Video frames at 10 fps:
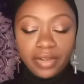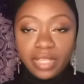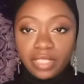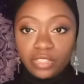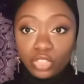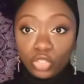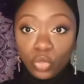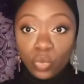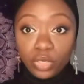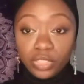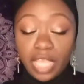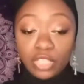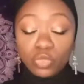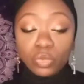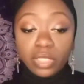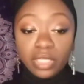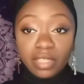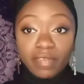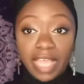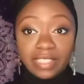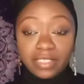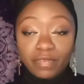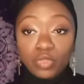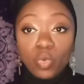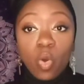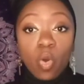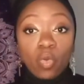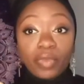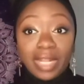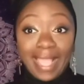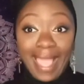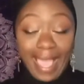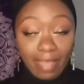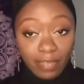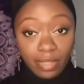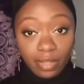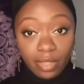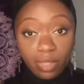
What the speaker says: is yours and you live as if you already have it.